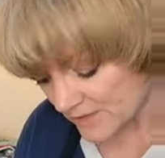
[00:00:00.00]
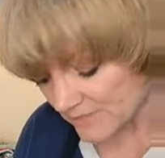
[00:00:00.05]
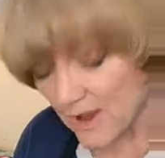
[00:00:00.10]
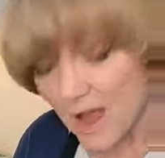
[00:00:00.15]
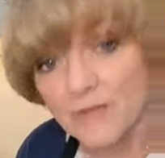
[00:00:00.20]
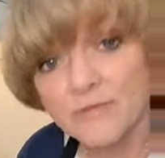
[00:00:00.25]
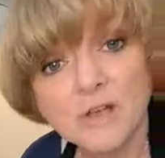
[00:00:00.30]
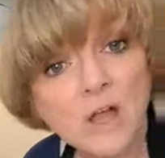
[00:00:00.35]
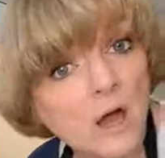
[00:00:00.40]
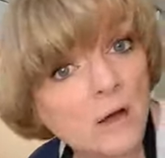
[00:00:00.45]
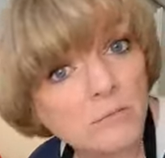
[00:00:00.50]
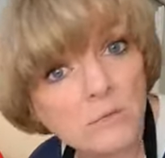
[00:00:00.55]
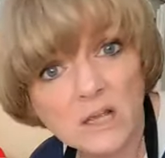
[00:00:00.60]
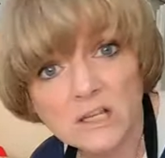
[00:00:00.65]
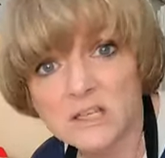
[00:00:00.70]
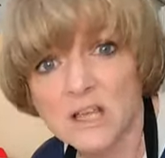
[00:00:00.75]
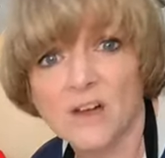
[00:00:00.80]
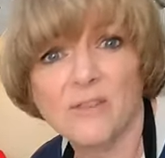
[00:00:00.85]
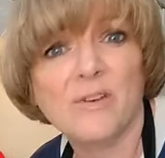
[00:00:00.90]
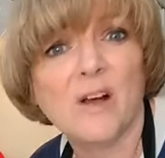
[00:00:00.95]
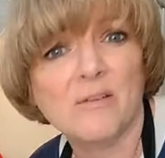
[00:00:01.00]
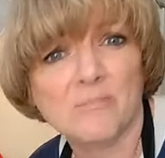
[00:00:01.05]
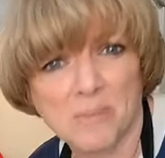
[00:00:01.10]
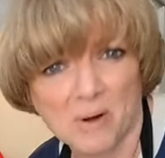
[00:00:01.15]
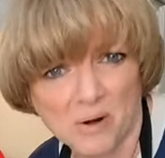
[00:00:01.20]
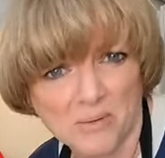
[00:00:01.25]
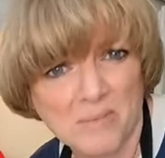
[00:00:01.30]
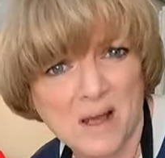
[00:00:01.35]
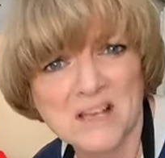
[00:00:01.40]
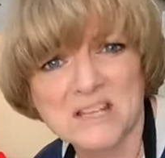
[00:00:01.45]
I've cut myself. I've
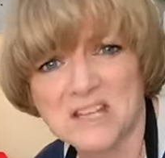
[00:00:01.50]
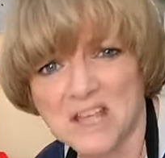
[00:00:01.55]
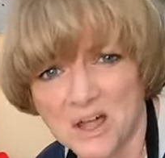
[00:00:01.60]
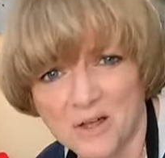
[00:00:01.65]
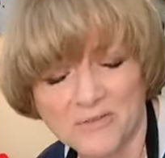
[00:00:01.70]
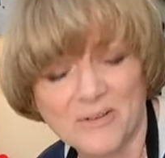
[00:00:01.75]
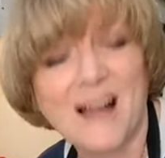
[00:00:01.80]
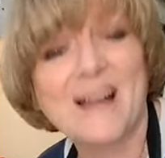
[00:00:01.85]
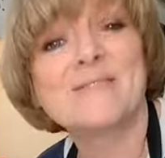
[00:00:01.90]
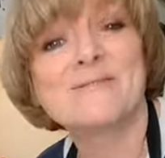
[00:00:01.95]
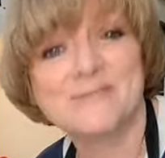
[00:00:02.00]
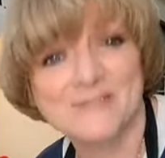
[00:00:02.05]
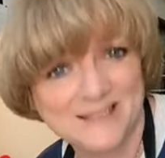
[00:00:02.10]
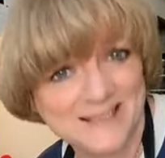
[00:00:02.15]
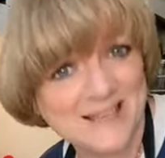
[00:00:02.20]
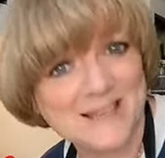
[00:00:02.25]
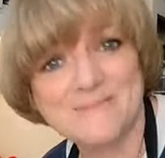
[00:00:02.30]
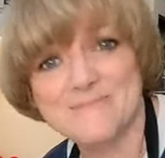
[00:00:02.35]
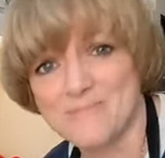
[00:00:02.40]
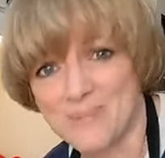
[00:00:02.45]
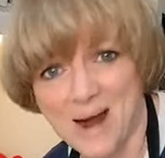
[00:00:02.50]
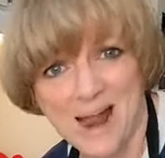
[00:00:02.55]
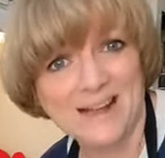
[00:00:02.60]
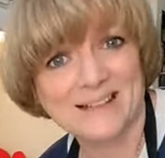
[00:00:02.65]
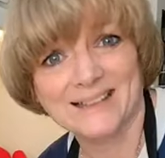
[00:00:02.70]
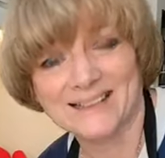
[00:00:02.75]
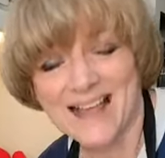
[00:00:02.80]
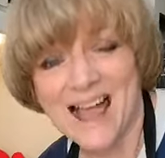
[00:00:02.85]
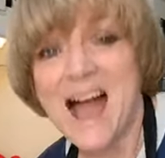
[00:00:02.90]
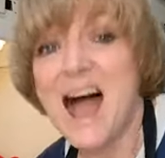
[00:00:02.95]
burned myself. I've
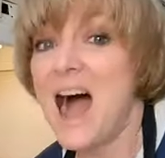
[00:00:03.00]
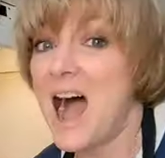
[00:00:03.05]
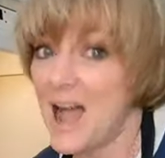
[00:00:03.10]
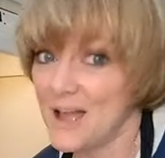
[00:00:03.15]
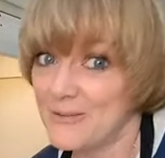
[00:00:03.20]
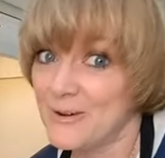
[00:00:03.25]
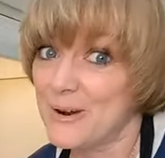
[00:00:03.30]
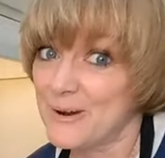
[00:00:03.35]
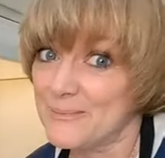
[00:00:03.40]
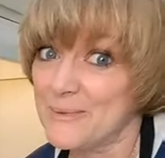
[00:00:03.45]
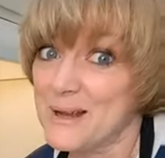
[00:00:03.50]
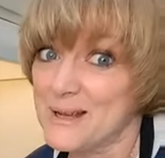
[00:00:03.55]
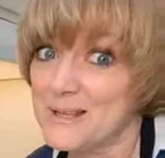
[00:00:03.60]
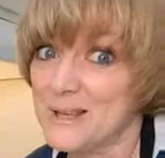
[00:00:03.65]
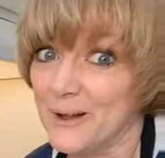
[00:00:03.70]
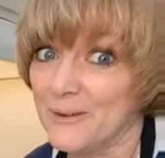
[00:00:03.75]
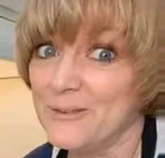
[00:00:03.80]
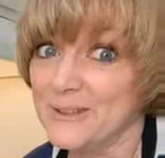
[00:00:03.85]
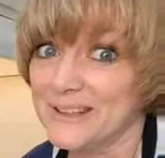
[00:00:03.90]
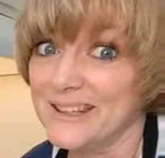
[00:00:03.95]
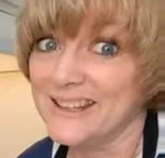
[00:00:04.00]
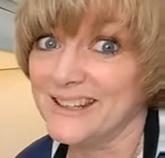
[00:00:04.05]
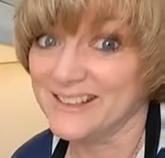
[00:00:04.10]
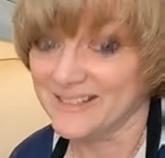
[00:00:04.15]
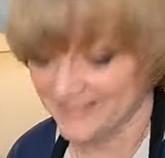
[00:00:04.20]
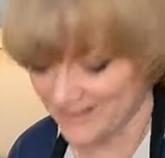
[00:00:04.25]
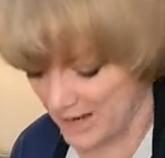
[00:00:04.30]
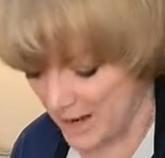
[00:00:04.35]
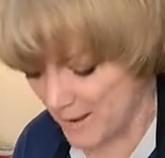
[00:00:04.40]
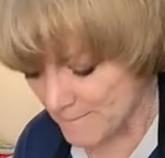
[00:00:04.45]
practiced. I've hurt myself in the
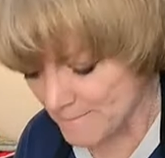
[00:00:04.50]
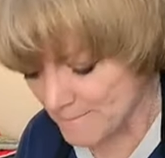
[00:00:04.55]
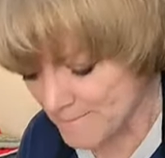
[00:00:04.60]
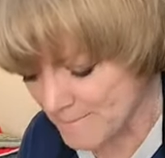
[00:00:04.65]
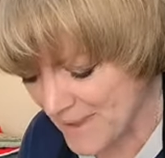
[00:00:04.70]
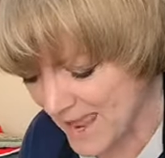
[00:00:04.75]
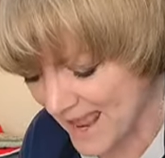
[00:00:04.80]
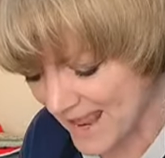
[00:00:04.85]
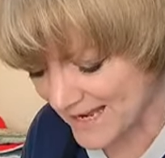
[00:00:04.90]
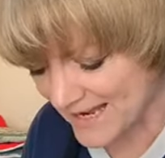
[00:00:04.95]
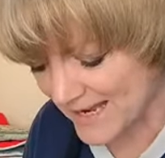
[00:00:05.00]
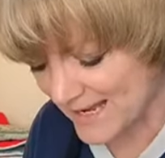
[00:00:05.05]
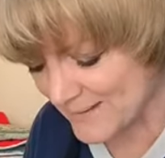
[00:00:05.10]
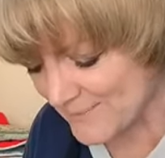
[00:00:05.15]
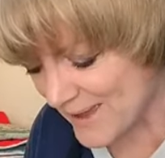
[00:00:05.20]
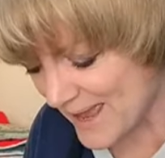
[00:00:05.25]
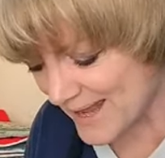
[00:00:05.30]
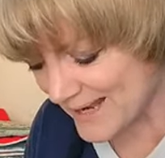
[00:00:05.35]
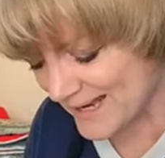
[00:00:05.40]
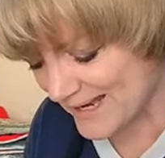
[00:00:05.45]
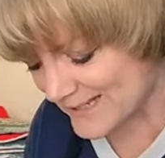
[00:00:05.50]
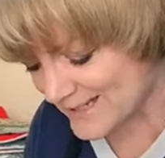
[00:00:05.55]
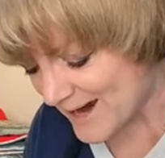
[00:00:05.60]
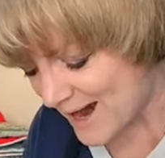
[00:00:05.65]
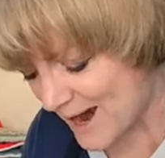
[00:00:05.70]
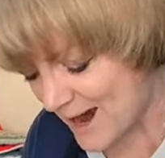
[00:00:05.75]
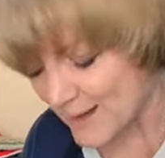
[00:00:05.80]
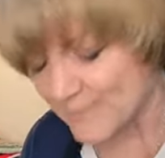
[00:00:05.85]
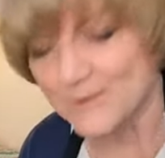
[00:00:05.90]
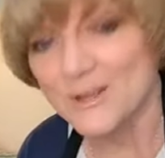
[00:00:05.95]
kitchen many,
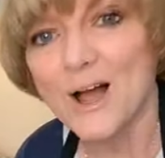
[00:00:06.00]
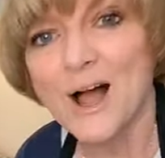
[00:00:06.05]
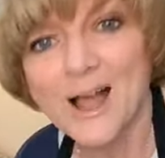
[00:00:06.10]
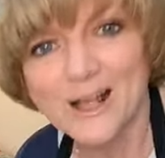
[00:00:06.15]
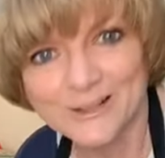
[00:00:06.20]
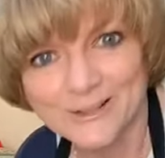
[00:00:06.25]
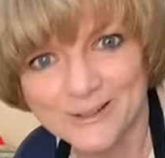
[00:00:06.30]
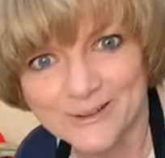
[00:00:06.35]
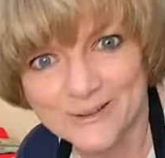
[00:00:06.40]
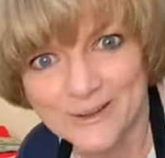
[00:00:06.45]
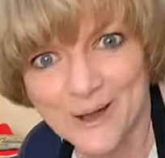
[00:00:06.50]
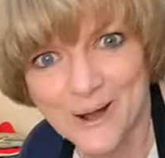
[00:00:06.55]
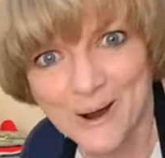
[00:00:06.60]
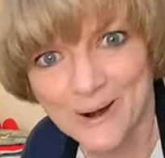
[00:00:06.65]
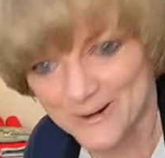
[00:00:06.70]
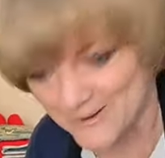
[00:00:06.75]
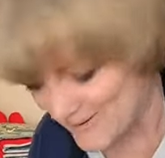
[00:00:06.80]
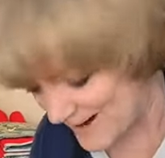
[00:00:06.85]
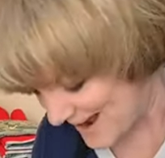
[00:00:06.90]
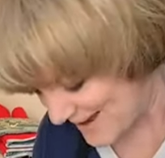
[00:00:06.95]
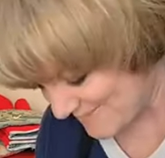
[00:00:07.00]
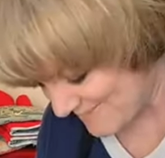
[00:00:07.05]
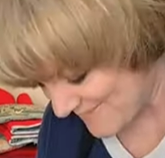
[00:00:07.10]
many times. I learned the hard way.